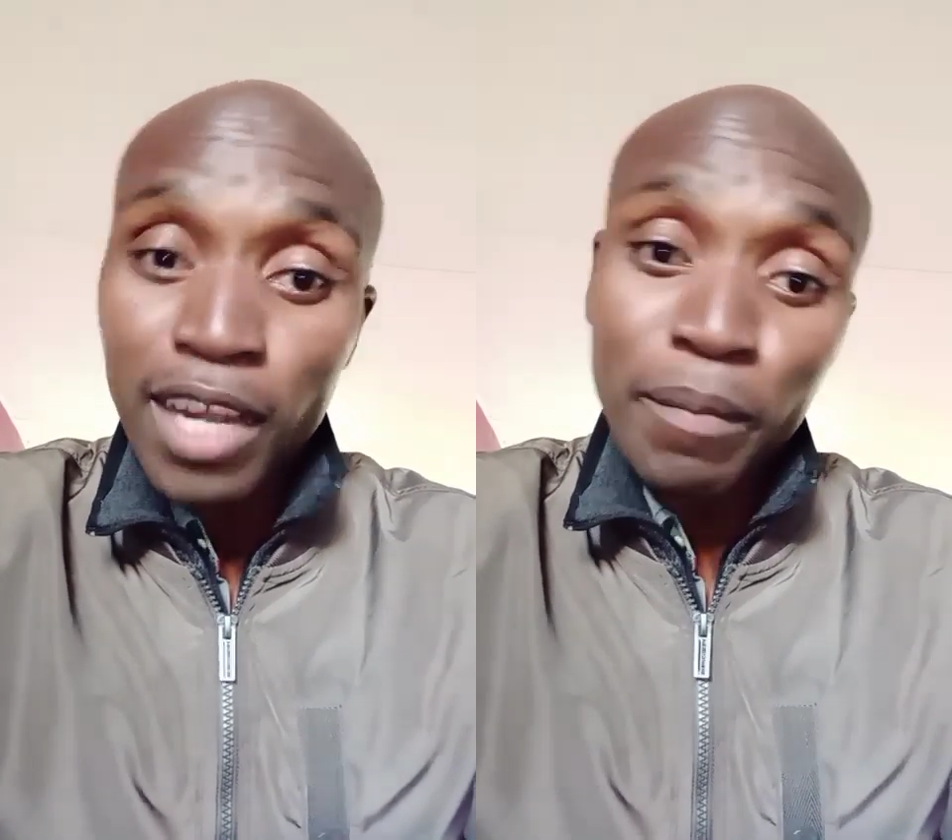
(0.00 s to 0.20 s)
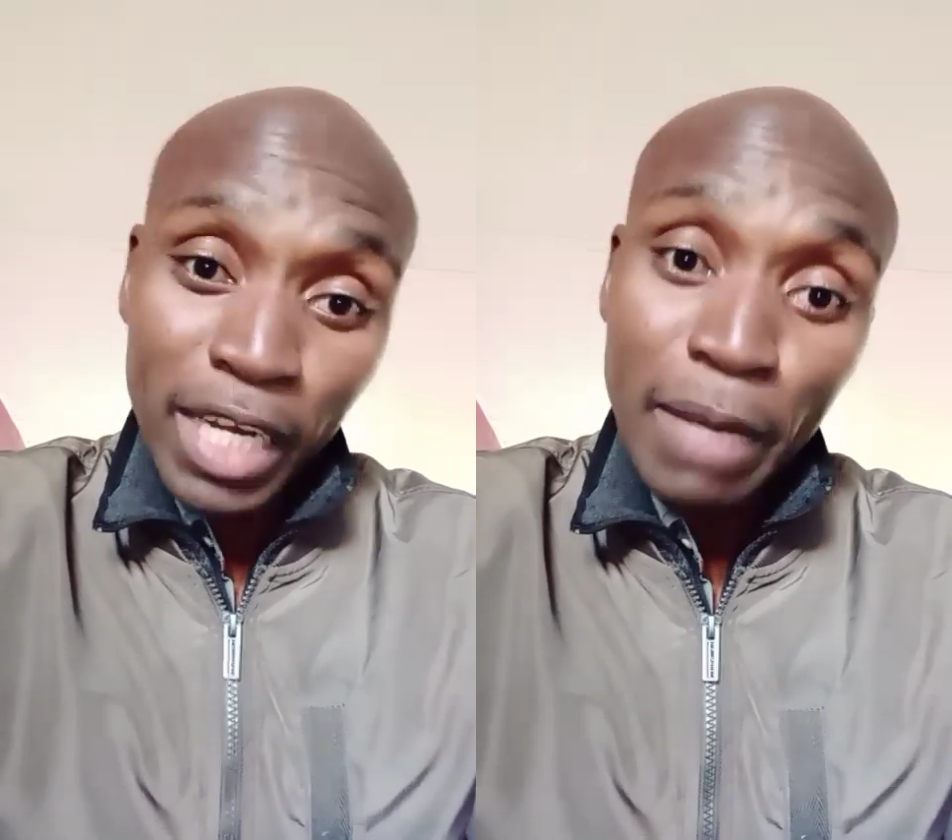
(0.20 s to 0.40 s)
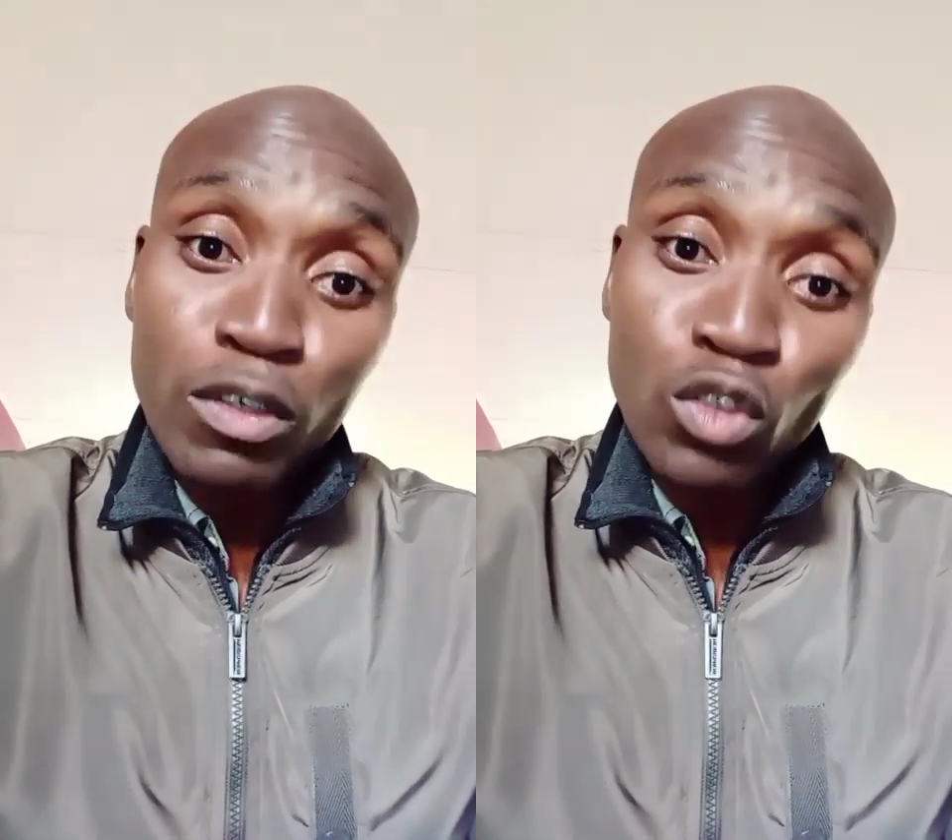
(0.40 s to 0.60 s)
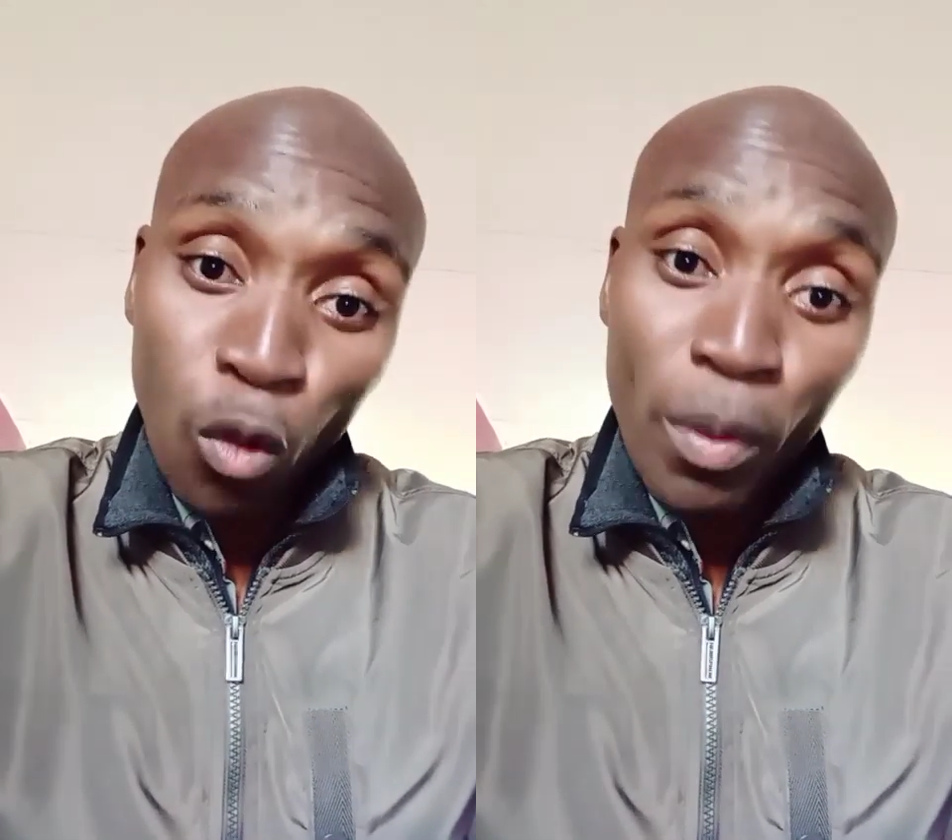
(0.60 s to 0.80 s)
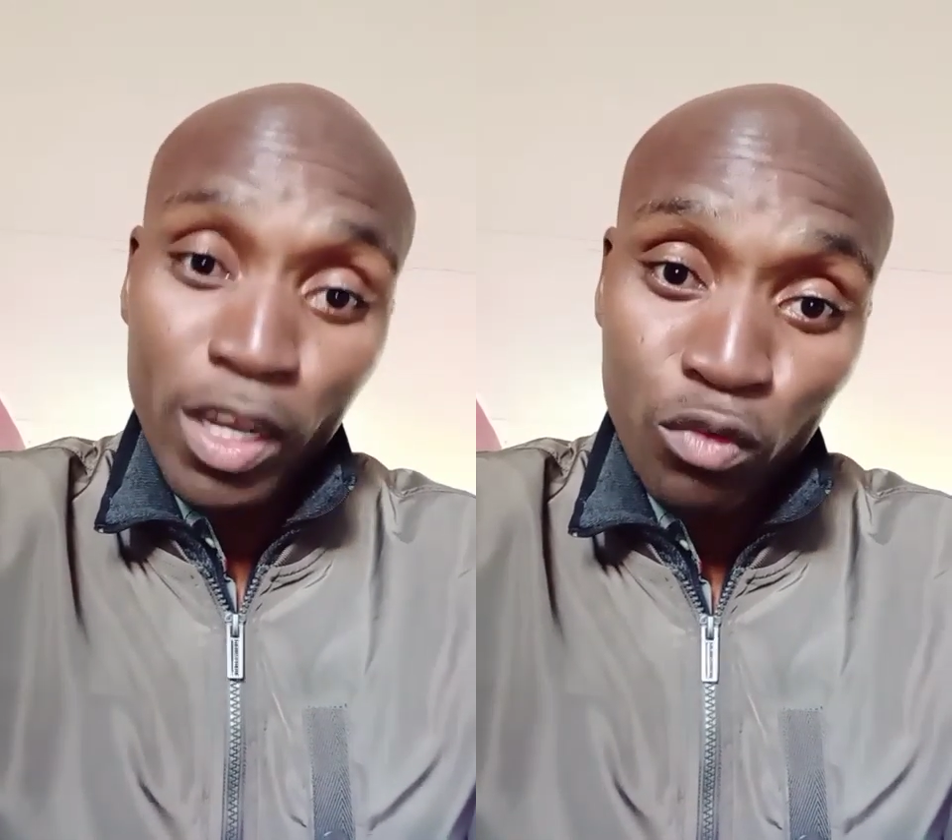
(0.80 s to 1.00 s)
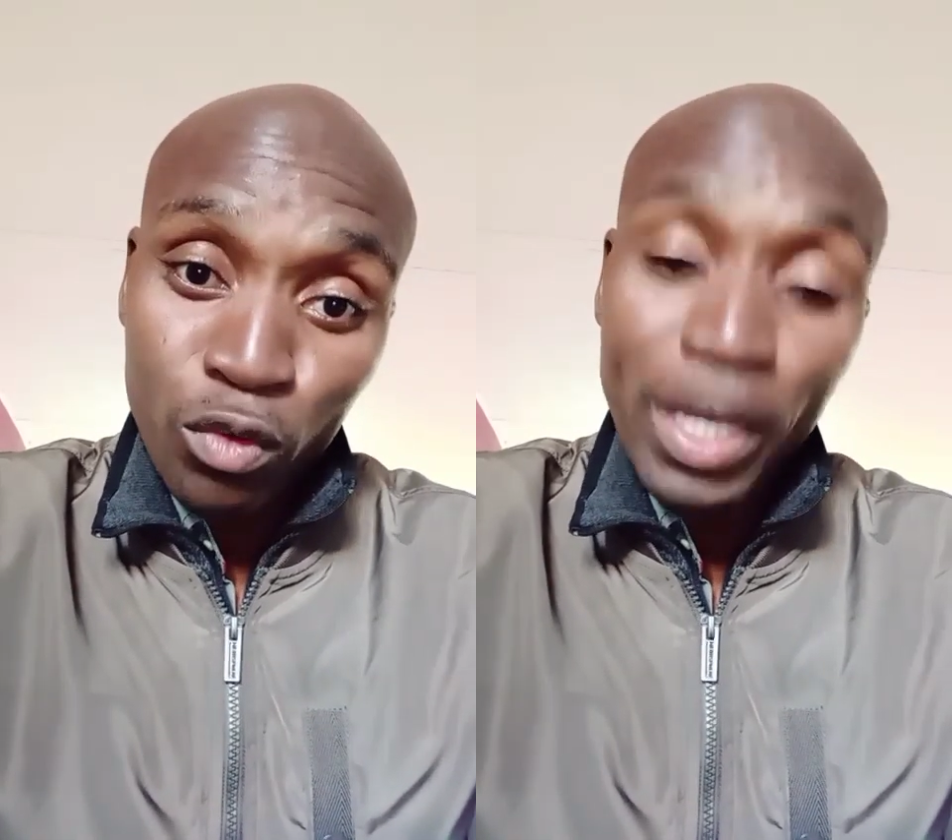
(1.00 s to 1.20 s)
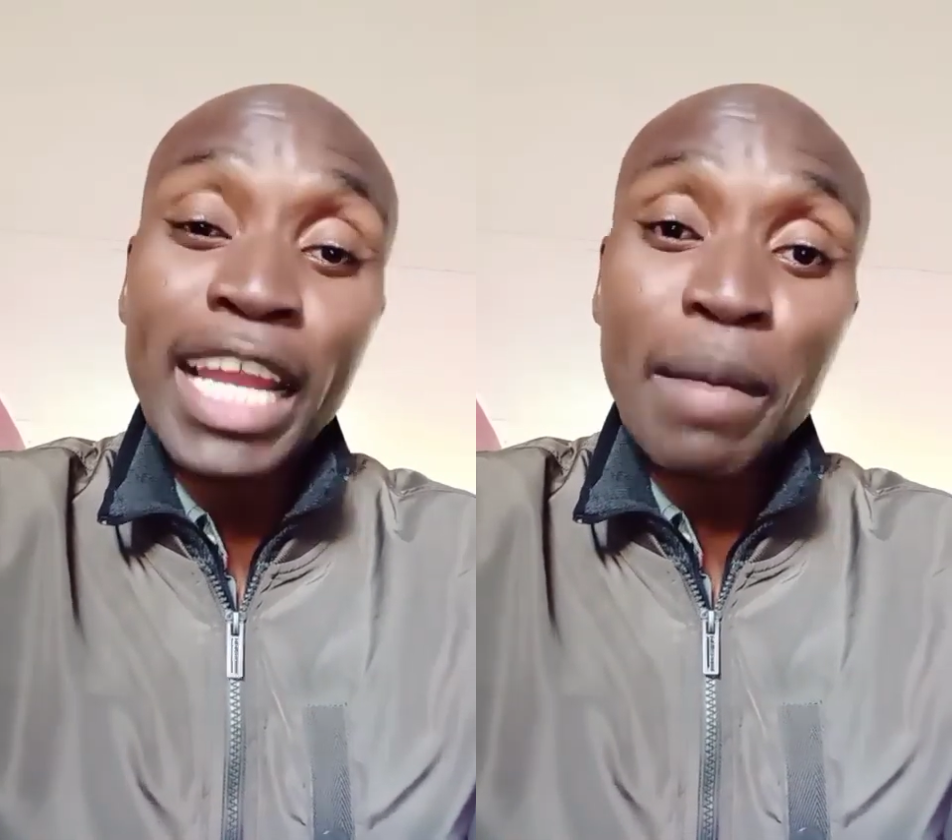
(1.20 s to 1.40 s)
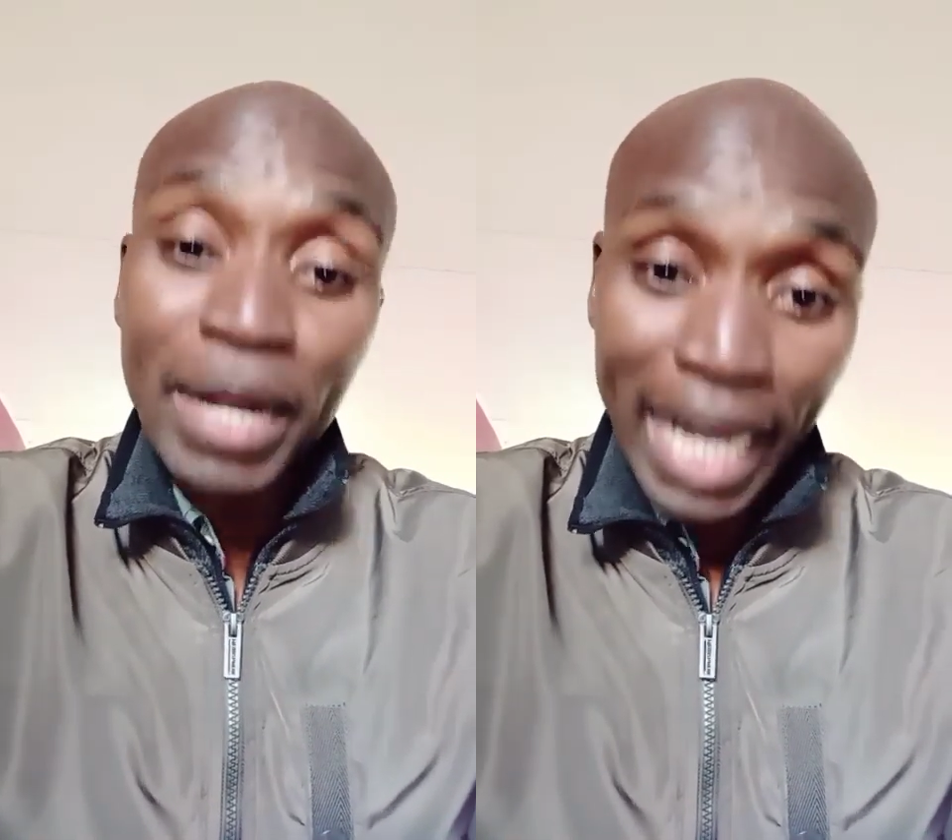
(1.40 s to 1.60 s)
My name is Ngobane Zonda and
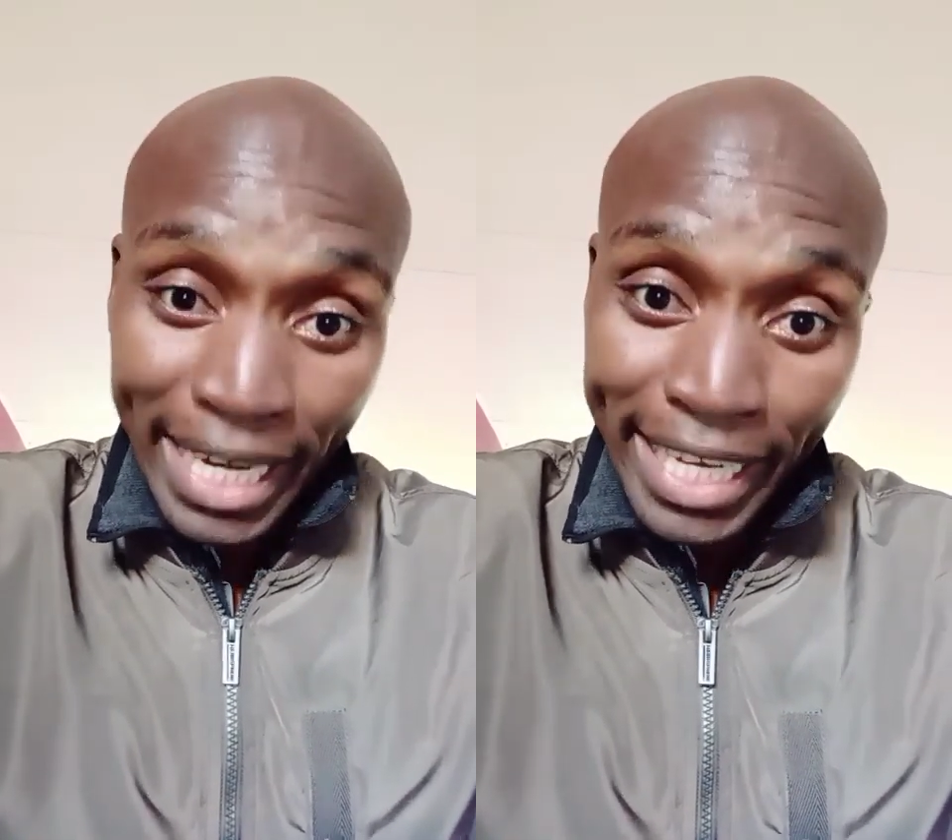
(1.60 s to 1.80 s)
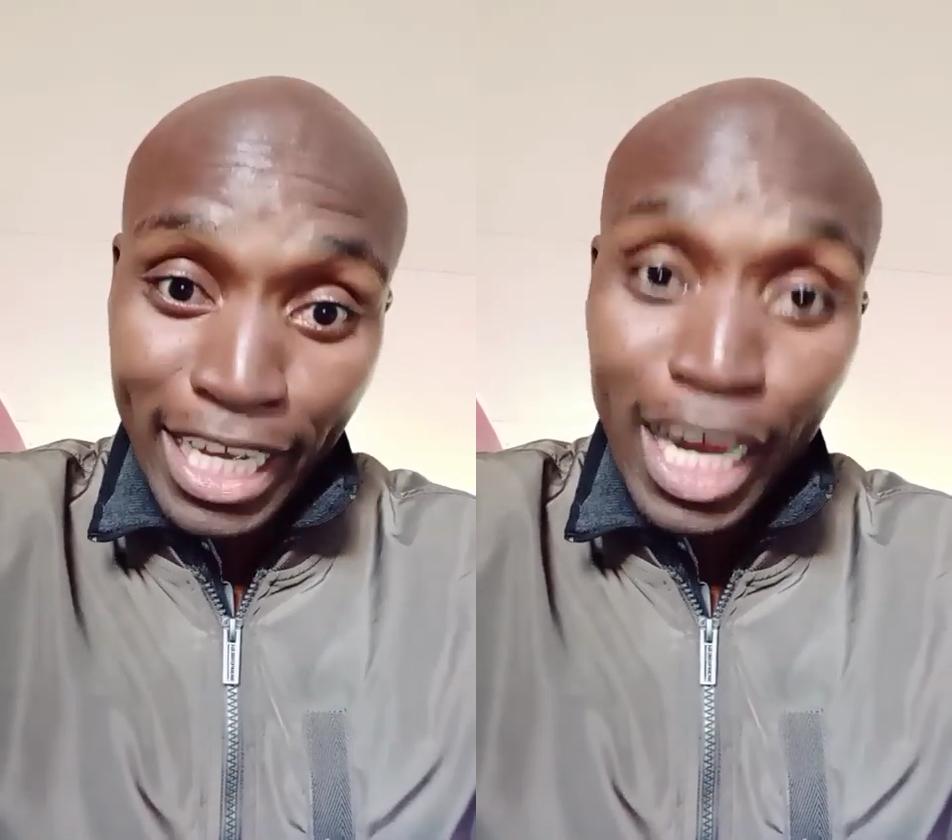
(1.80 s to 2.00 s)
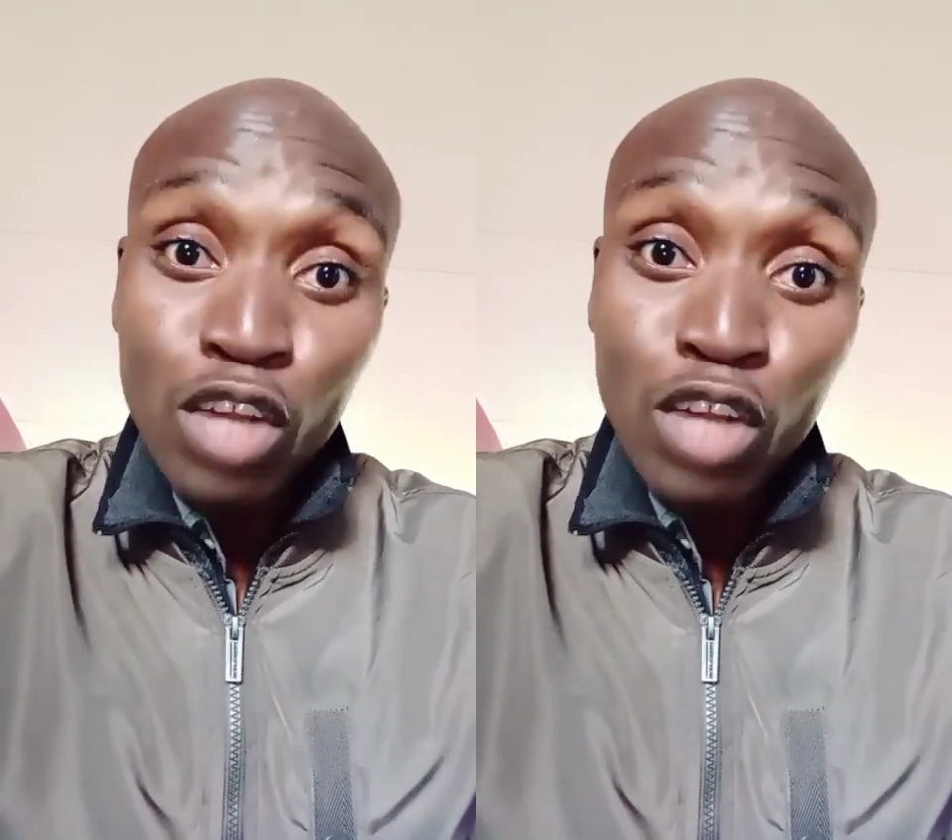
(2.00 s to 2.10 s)
I'm running